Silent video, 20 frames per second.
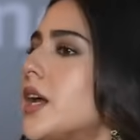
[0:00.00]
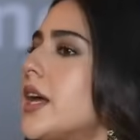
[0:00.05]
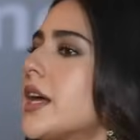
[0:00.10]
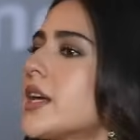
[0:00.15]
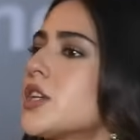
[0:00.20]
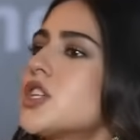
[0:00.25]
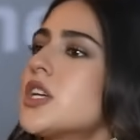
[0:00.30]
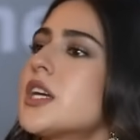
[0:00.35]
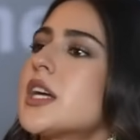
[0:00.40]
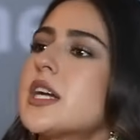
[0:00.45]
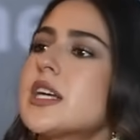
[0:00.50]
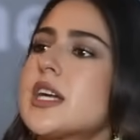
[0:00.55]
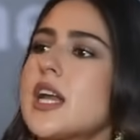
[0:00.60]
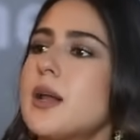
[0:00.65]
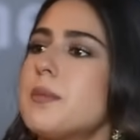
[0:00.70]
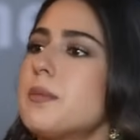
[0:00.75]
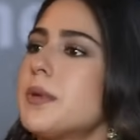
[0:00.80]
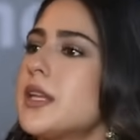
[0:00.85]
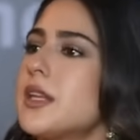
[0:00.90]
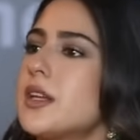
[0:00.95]
hai. Like she can
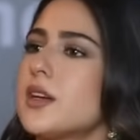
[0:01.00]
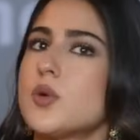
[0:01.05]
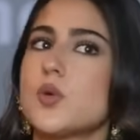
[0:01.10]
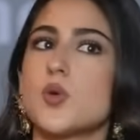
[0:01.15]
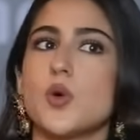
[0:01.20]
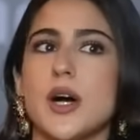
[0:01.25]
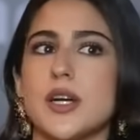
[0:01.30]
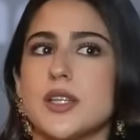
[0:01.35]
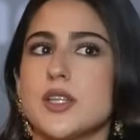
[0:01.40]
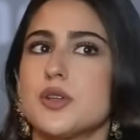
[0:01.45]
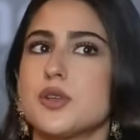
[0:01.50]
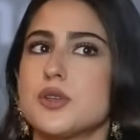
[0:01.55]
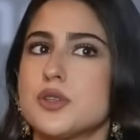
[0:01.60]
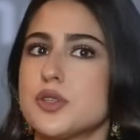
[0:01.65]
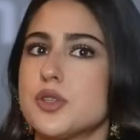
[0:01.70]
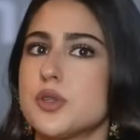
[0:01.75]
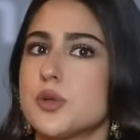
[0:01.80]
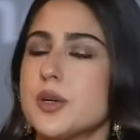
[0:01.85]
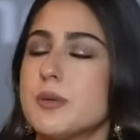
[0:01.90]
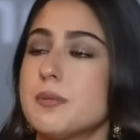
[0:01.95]
tell mm. me that, oh, I think you
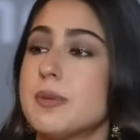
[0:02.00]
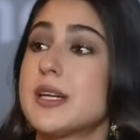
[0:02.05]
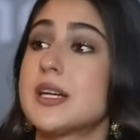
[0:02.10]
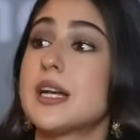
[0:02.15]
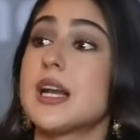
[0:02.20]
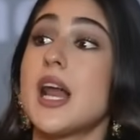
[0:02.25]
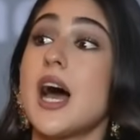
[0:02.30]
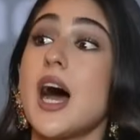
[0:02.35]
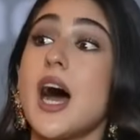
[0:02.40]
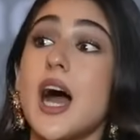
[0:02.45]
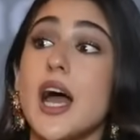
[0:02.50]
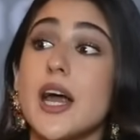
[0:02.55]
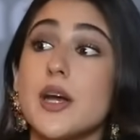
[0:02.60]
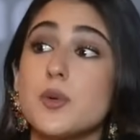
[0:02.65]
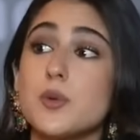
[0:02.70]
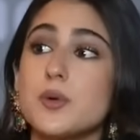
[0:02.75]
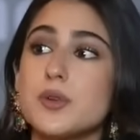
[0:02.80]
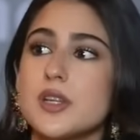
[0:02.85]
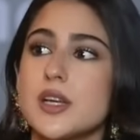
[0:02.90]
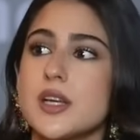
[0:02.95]
should do it, but till I
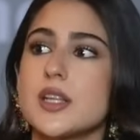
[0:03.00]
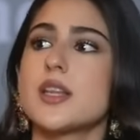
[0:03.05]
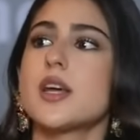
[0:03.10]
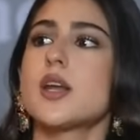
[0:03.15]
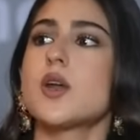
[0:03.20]
don't think